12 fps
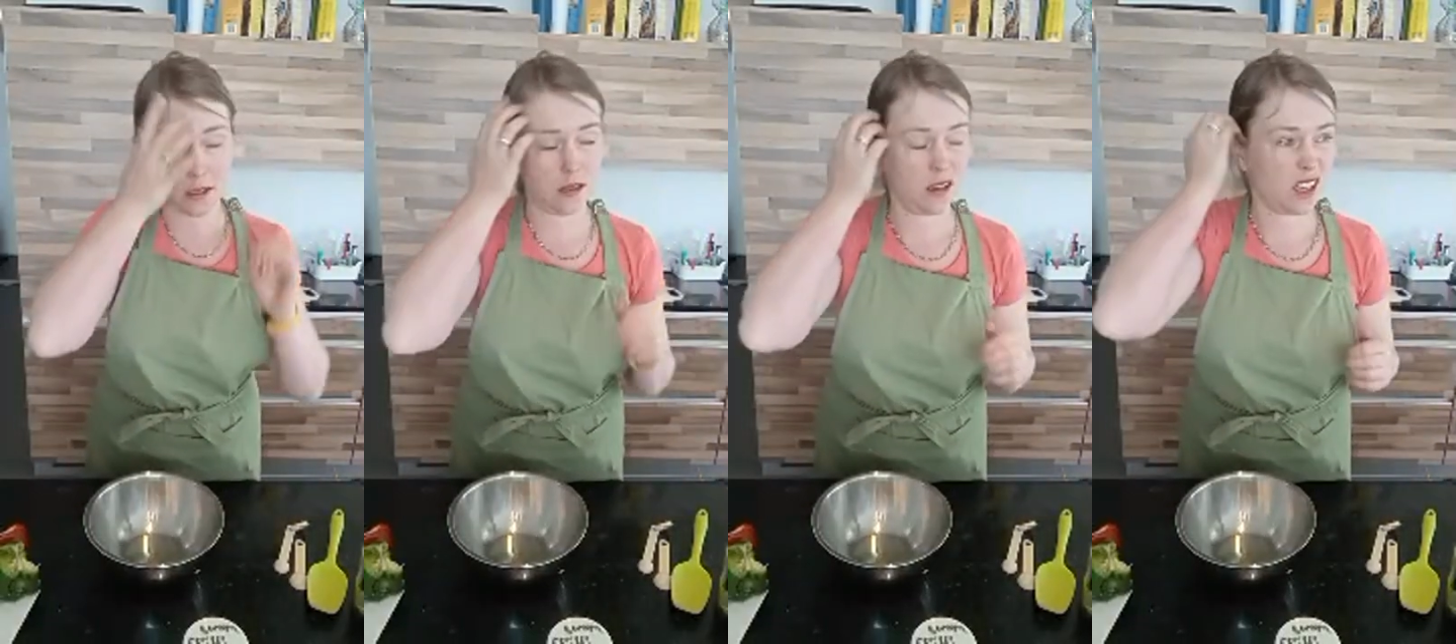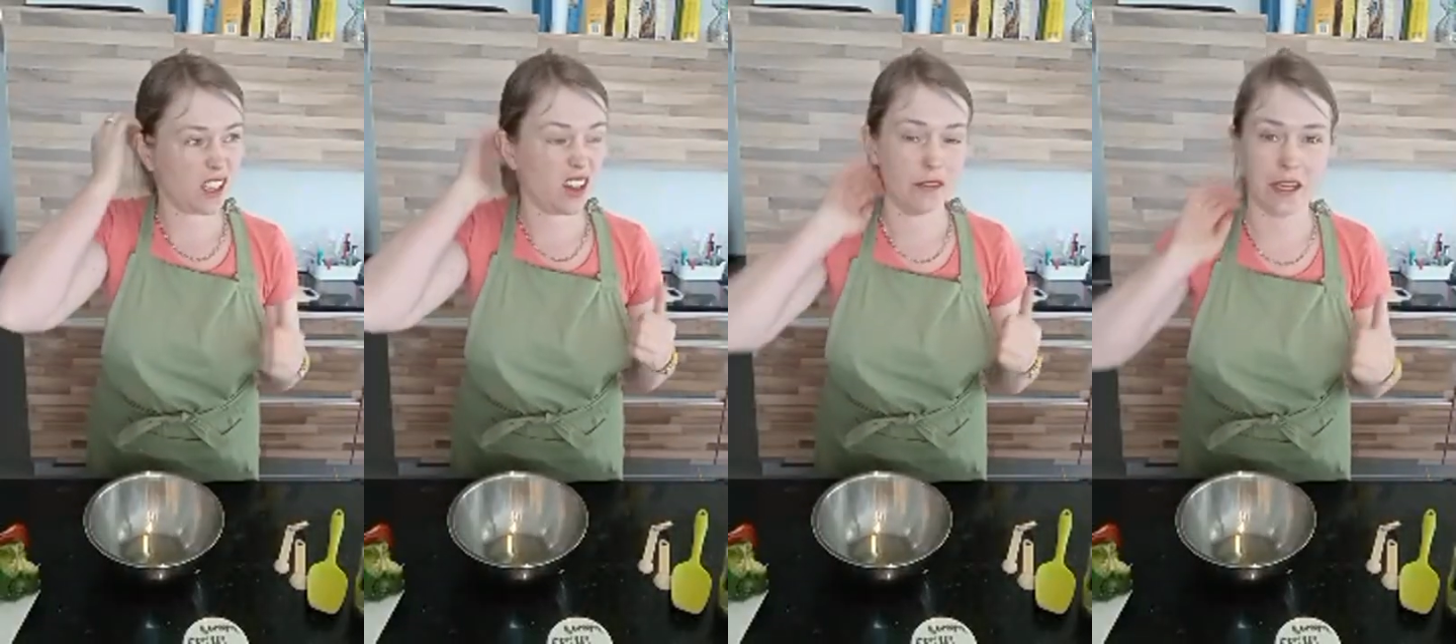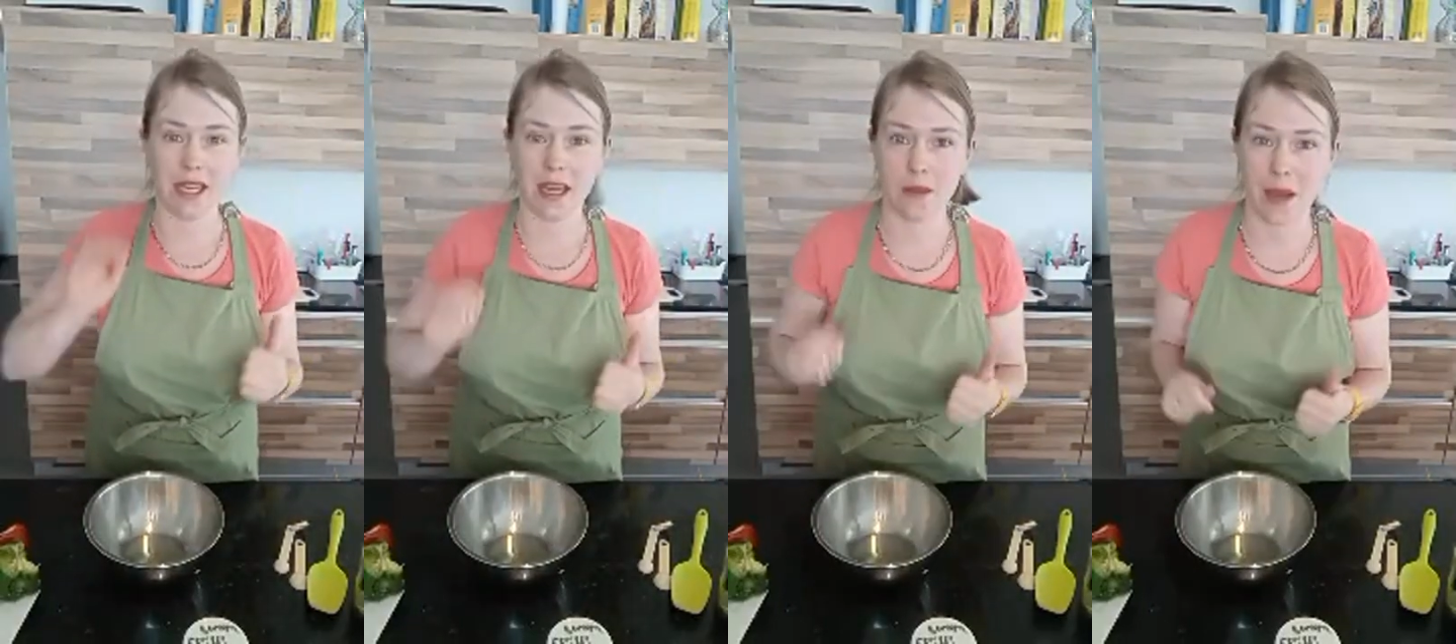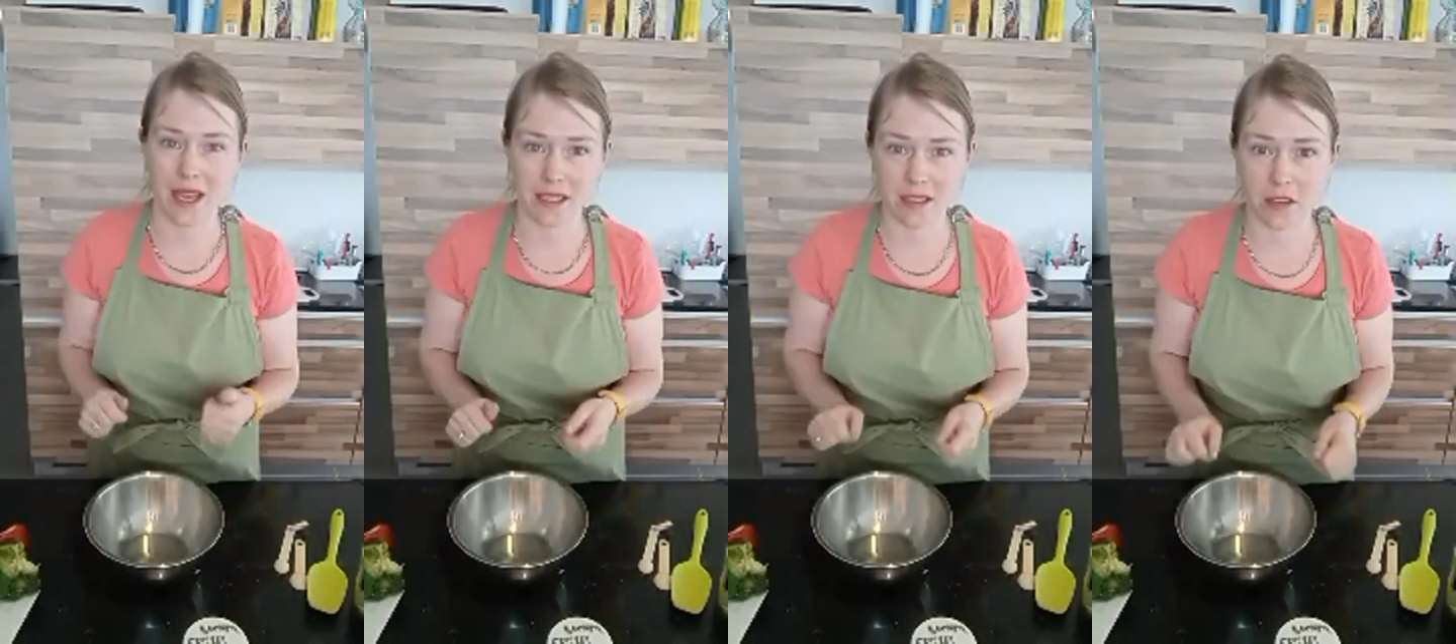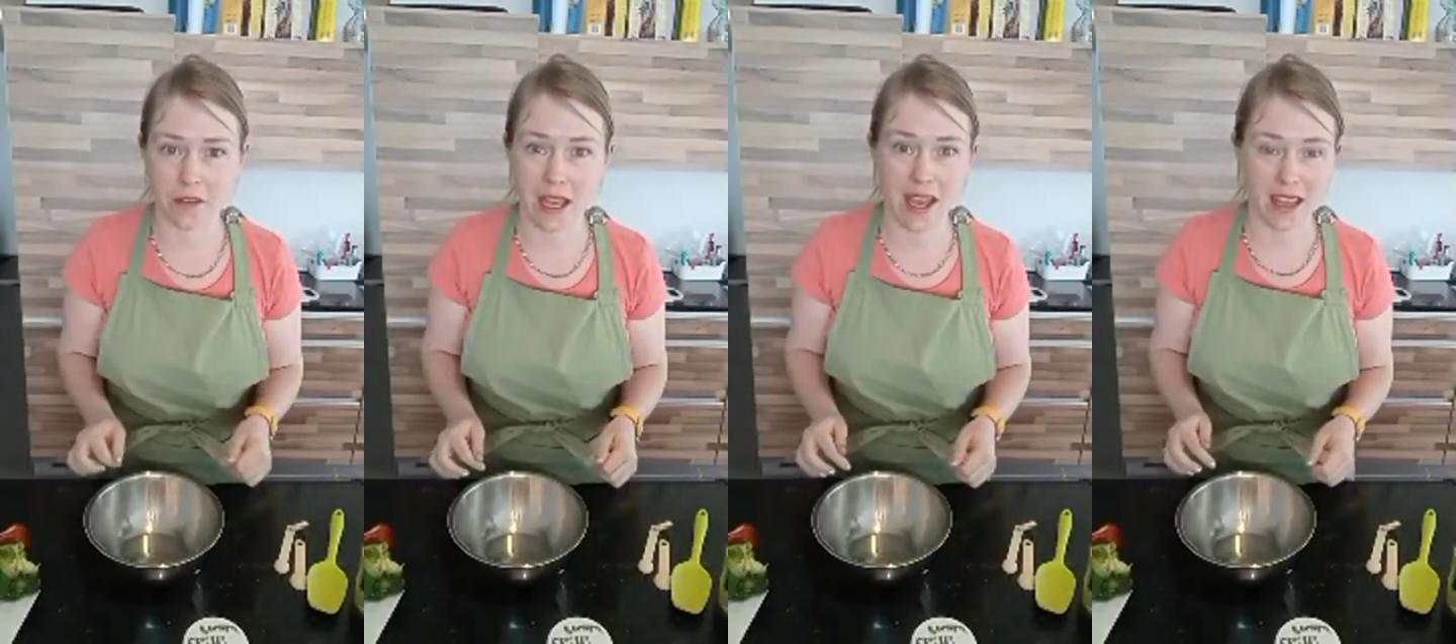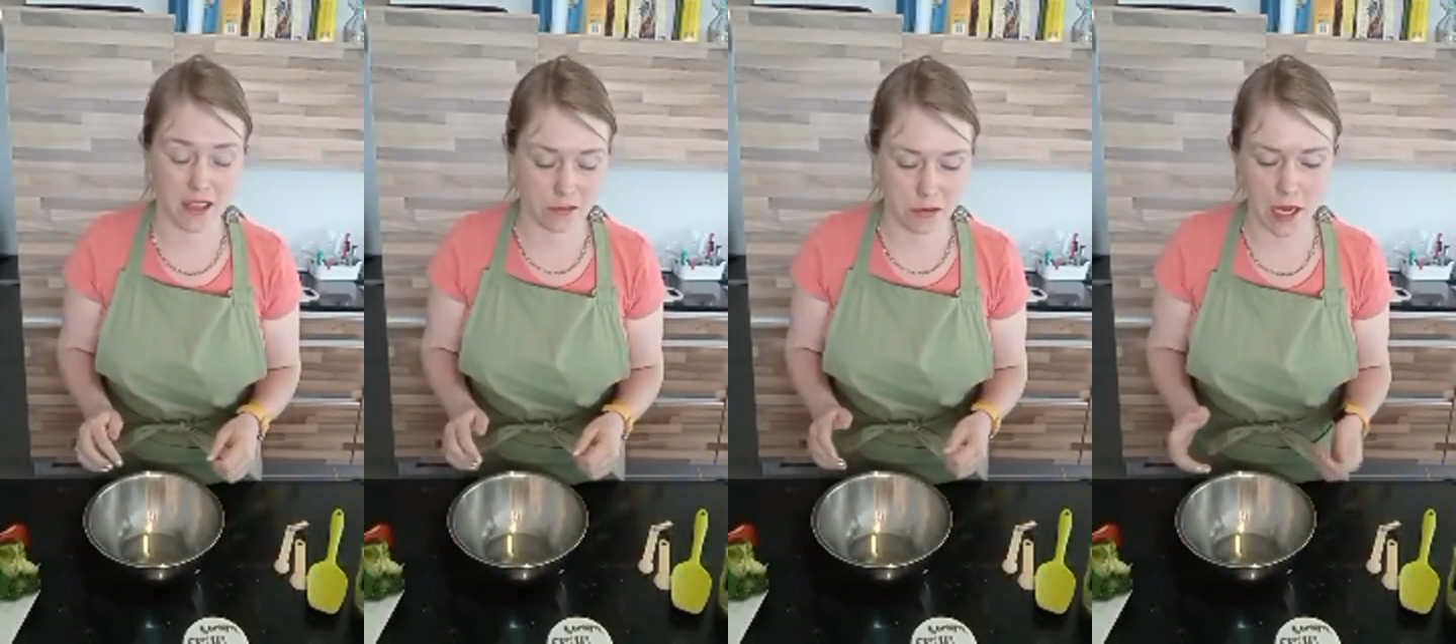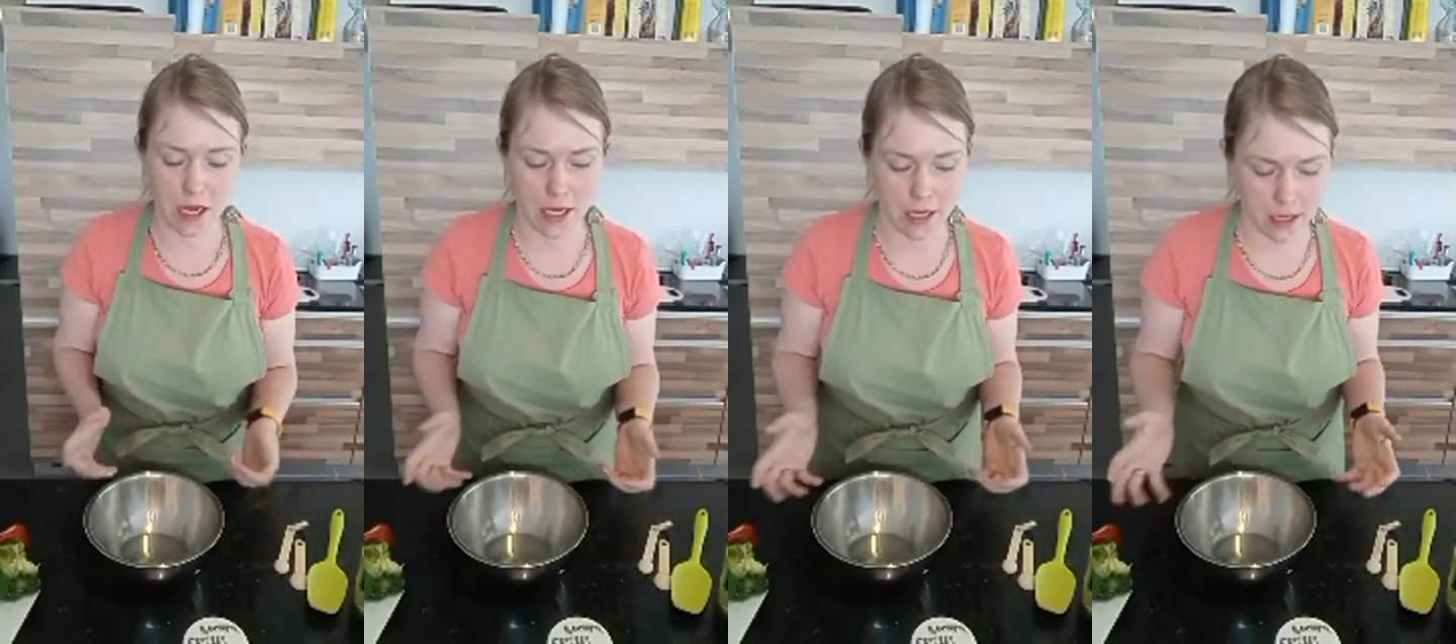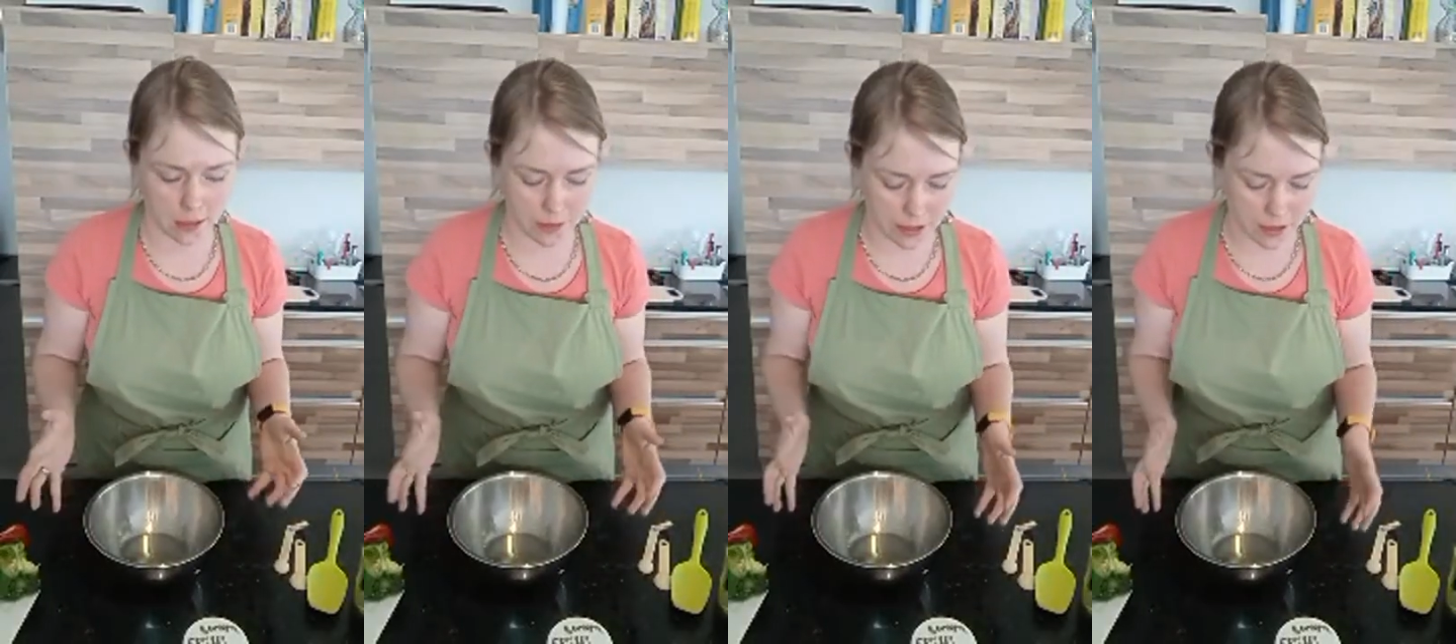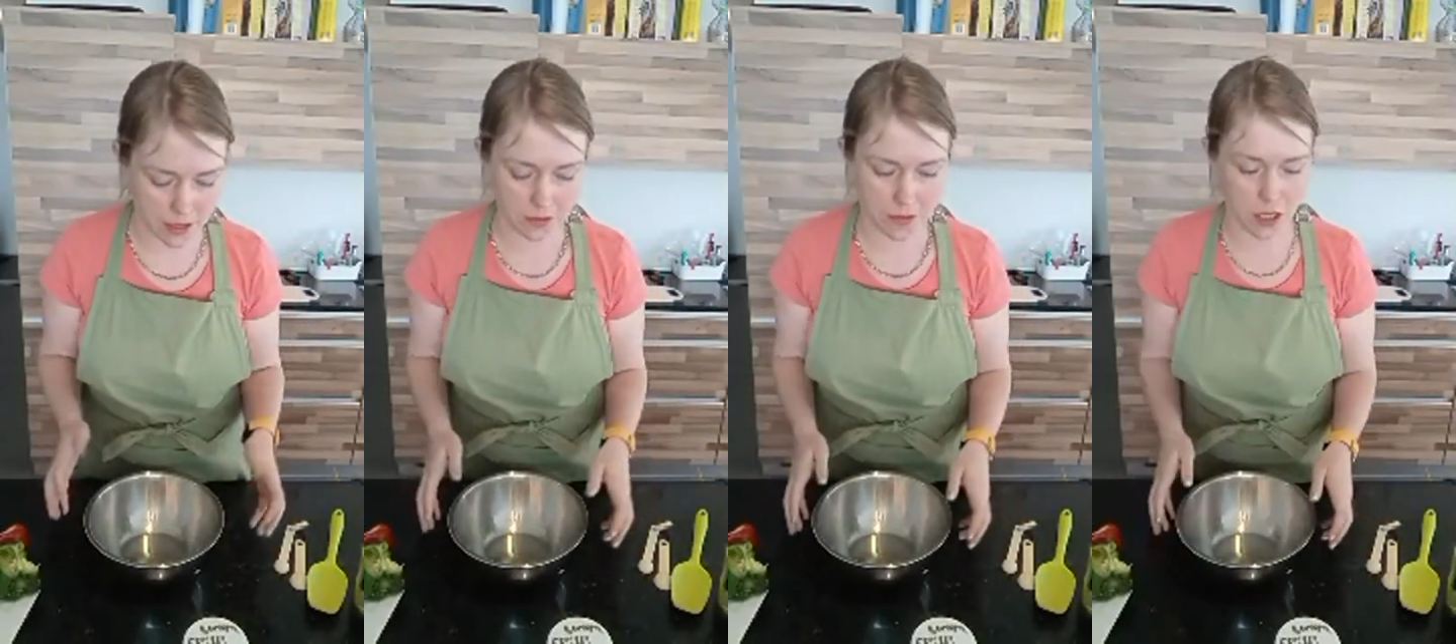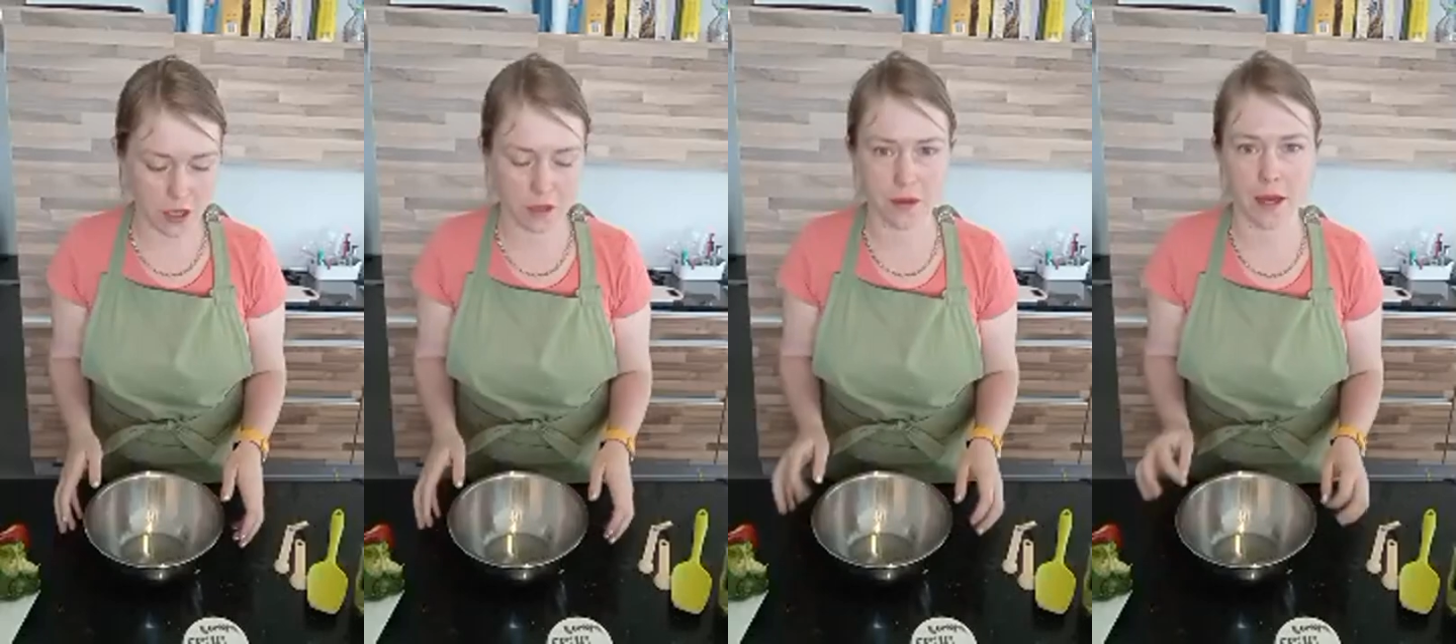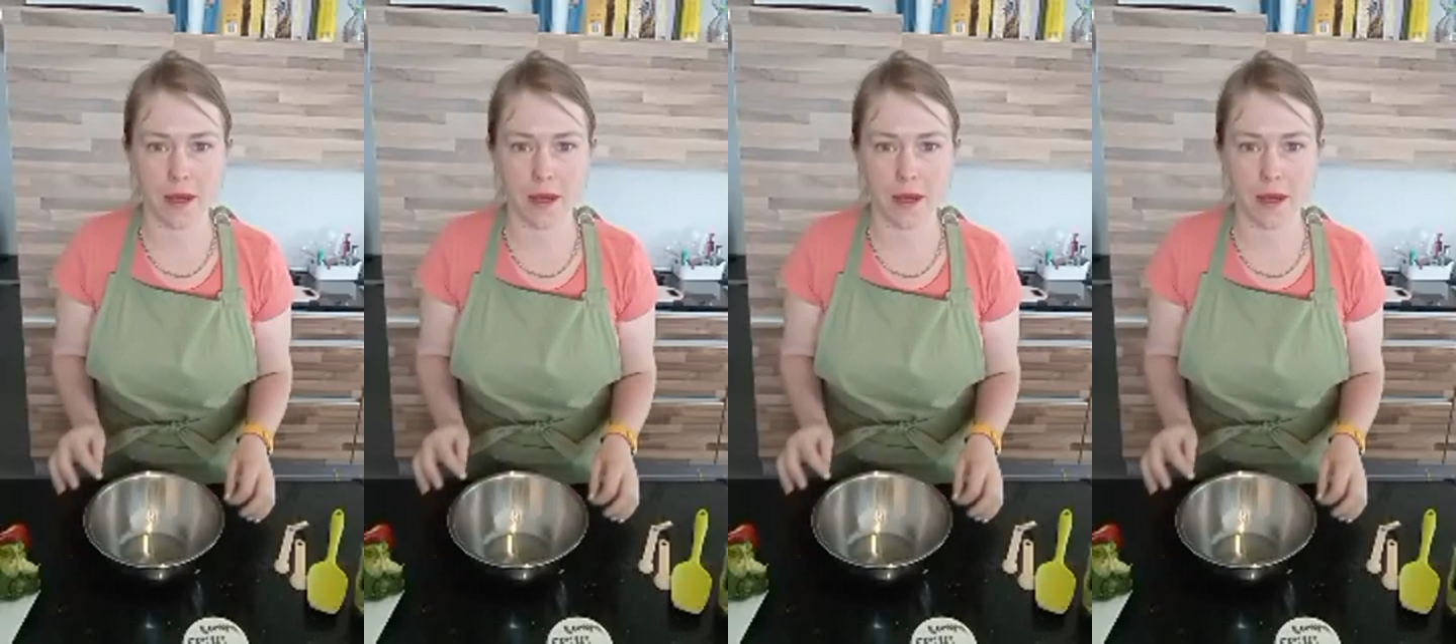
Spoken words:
I can't really get the packets over here and they're really expensive. So